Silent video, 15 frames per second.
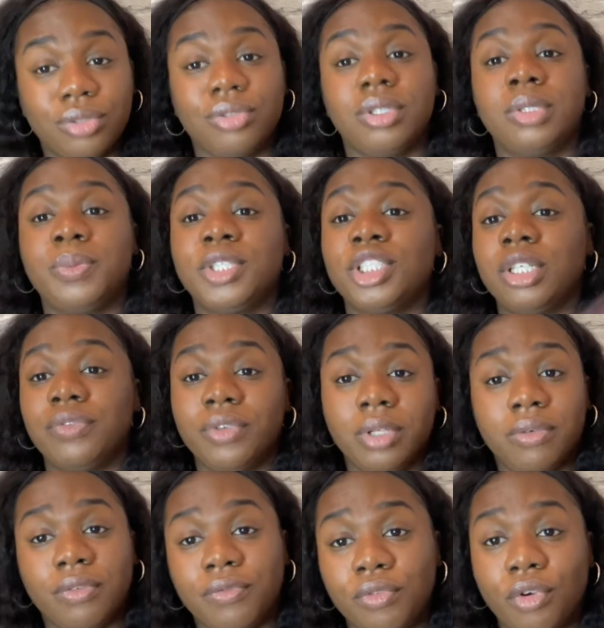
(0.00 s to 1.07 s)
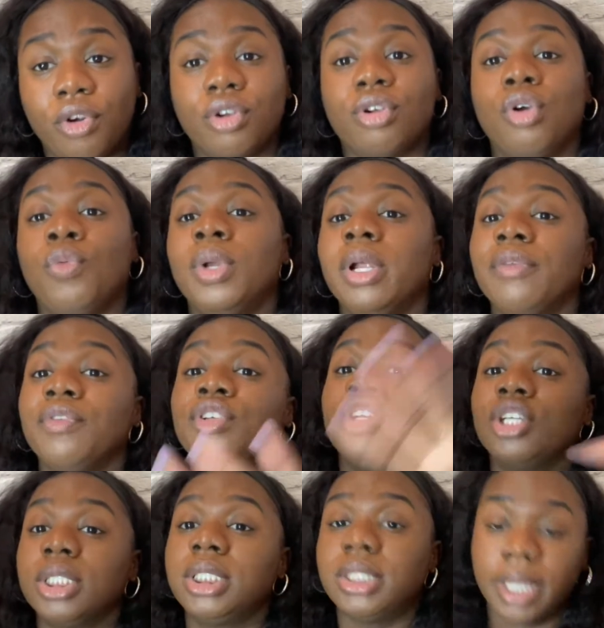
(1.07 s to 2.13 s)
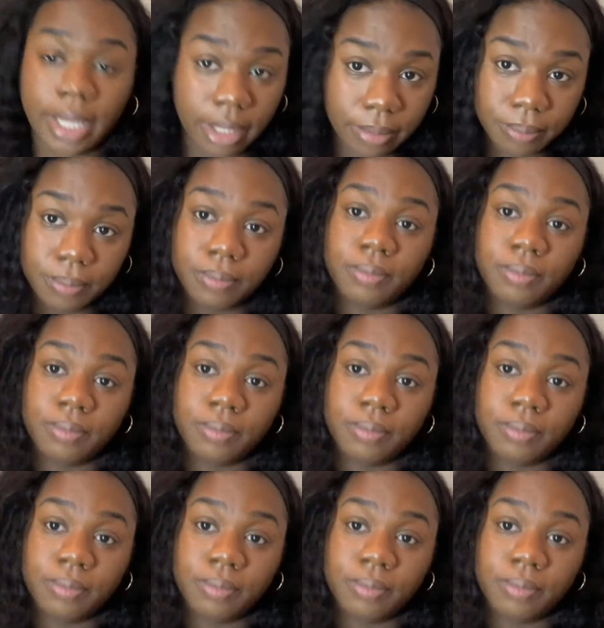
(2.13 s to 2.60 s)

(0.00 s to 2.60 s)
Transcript: especially if you live in Florida or whatever your state,